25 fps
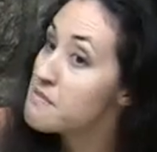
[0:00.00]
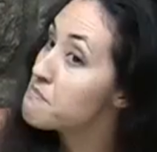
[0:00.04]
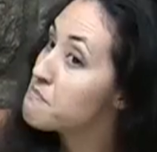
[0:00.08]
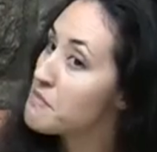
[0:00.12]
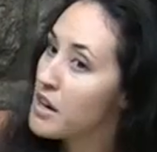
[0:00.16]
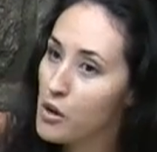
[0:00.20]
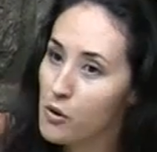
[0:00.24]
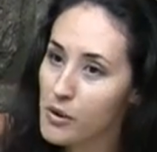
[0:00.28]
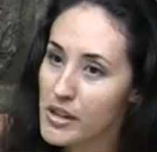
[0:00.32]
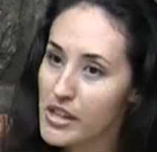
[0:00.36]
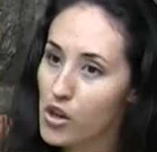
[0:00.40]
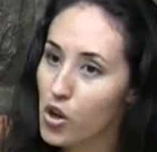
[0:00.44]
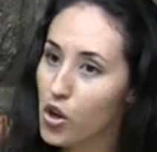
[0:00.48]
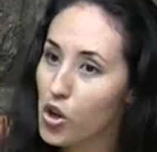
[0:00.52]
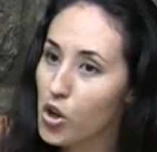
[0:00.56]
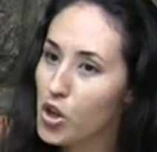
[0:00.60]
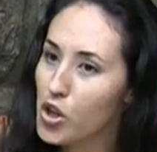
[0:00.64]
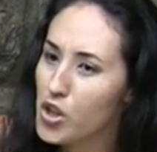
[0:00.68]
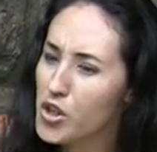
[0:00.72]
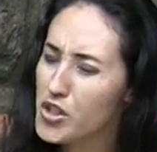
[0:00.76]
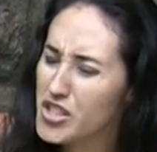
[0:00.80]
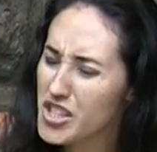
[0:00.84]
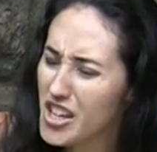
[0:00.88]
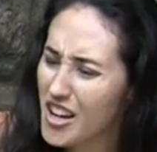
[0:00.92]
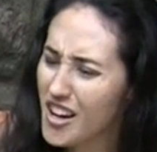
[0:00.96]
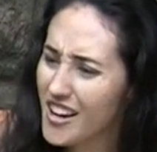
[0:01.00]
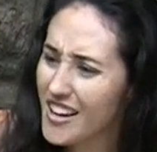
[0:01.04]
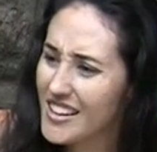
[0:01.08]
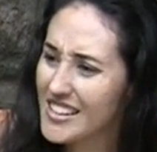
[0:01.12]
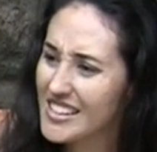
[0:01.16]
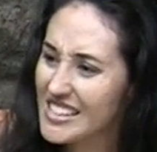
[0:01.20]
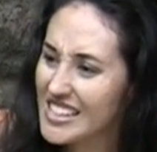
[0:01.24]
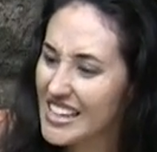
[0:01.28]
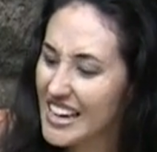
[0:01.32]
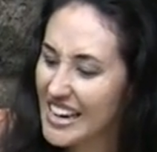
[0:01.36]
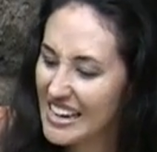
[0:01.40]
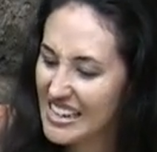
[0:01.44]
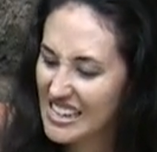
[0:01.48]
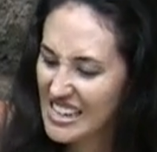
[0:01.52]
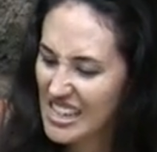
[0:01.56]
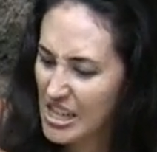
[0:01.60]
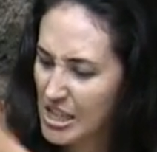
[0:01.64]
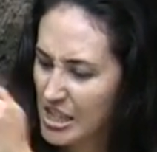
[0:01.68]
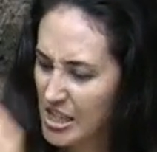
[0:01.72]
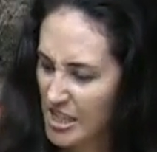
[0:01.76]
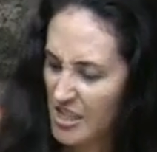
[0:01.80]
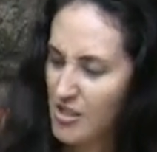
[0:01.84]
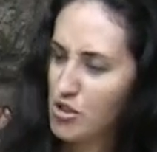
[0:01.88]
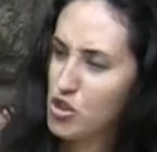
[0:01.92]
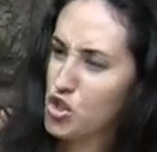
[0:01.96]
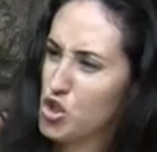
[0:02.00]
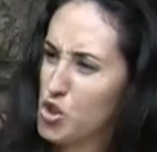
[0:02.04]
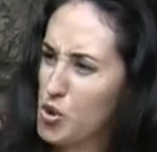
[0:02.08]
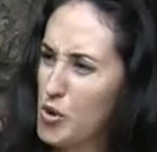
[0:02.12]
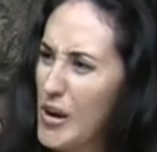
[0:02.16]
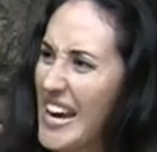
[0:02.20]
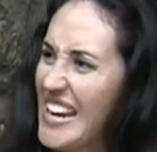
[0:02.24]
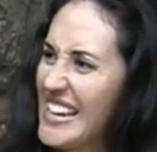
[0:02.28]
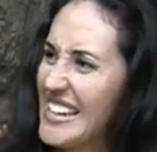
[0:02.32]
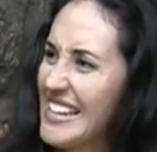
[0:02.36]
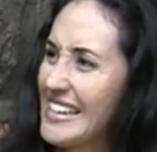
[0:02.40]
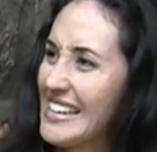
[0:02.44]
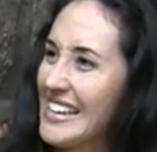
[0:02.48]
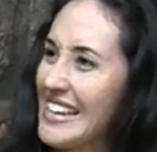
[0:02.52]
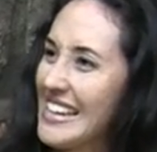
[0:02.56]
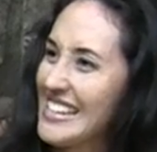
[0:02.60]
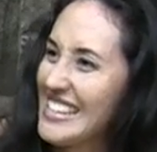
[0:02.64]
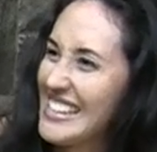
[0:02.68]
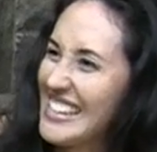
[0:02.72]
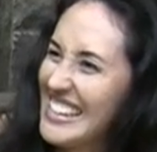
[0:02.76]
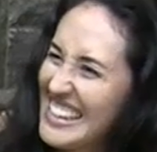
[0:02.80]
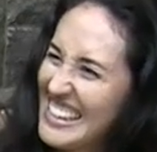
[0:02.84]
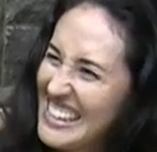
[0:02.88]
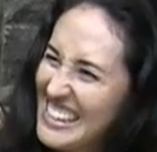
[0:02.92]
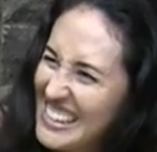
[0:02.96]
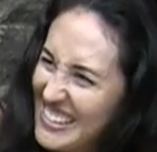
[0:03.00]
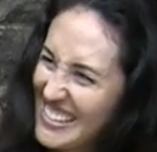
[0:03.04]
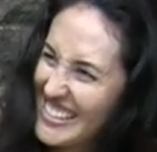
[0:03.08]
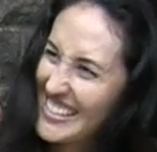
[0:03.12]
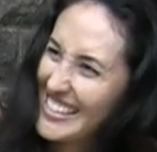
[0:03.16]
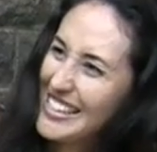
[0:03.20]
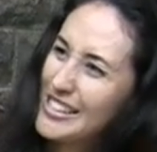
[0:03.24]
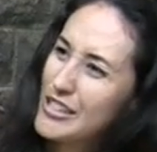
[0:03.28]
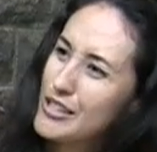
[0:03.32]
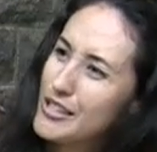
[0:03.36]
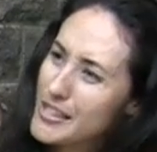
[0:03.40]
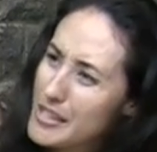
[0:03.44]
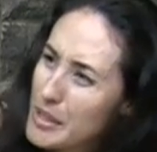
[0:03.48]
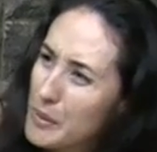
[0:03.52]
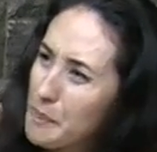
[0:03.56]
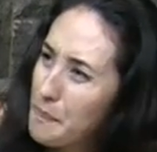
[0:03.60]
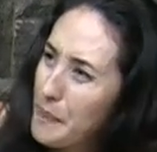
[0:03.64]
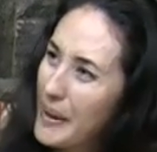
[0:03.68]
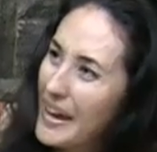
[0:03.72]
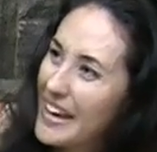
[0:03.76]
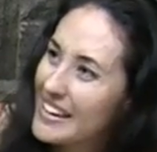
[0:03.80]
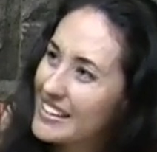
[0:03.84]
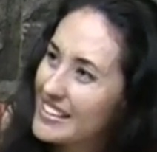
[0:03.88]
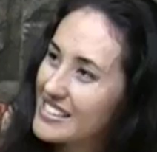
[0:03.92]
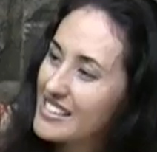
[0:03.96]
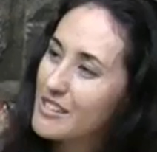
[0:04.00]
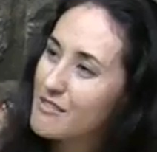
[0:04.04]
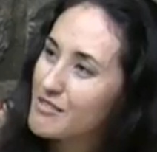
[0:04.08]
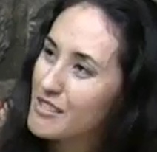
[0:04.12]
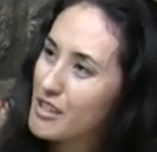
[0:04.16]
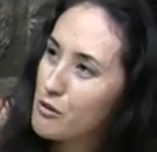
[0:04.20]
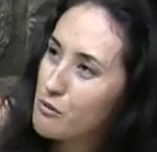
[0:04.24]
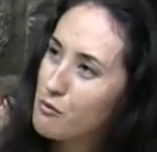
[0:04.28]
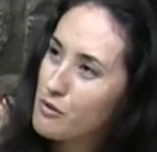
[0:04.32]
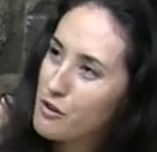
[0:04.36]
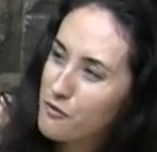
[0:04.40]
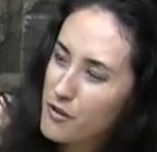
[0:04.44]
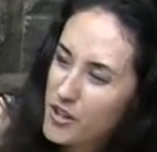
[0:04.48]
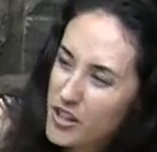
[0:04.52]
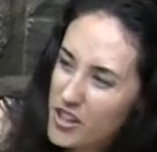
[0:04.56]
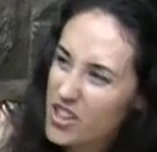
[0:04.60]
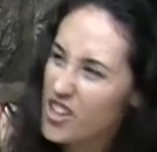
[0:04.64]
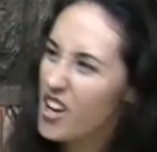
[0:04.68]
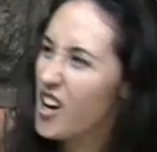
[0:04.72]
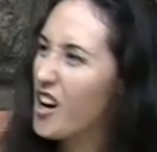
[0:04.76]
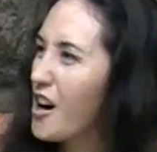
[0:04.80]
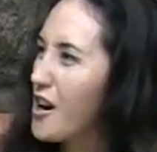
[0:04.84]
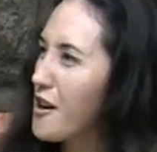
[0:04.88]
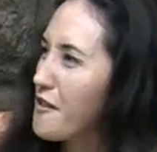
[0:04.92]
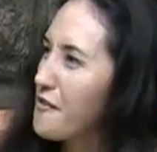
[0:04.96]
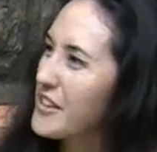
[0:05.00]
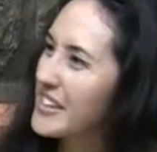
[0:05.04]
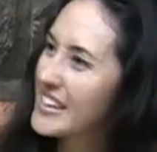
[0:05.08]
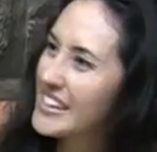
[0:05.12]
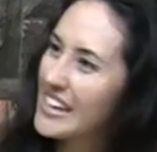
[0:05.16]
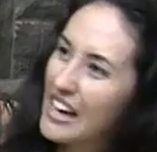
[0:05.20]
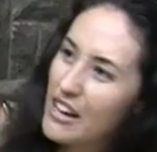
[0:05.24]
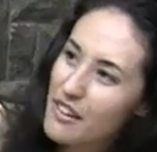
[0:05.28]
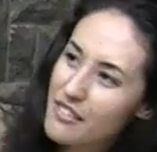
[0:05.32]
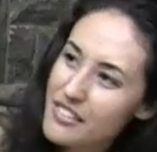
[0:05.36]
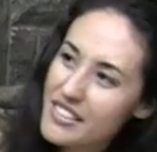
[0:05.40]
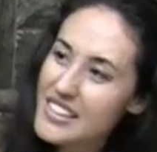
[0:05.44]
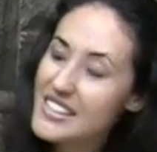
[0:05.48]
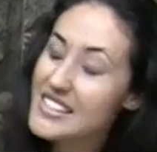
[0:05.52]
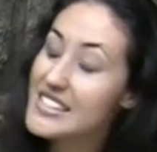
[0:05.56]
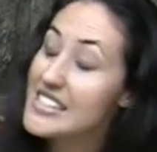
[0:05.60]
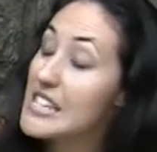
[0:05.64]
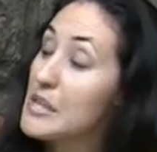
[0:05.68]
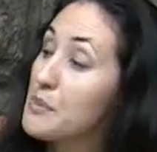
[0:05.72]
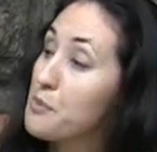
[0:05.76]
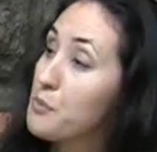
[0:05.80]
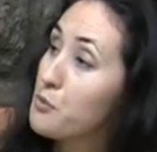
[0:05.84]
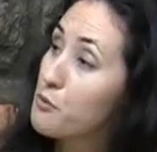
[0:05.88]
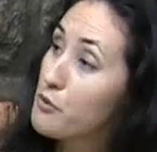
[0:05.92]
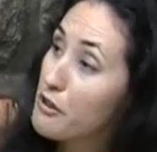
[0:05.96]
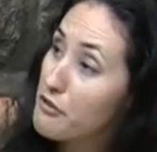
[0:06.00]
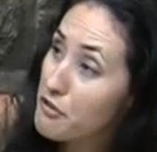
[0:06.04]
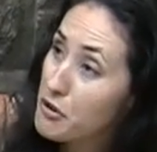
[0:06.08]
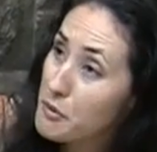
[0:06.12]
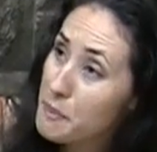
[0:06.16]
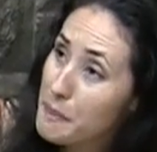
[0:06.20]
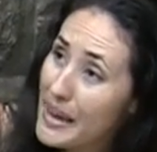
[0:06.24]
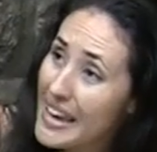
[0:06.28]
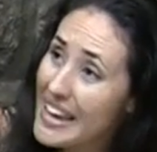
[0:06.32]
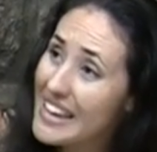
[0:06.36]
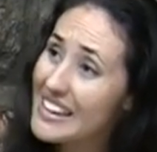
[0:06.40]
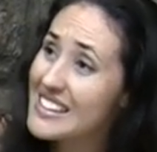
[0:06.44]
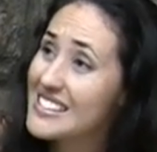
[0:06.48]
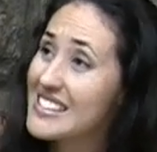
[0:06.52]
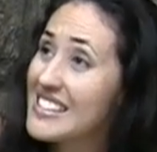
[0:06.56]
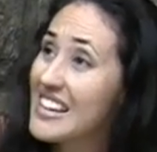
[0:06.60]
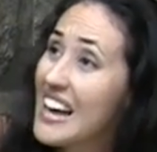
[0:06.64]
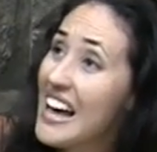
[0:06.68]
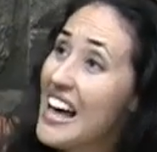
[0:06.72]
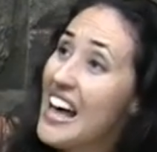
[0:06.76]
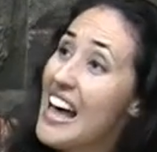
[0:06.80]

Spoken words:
Maui holds on tight, dragging his heels into the banks of the river, carving out the deep river banks,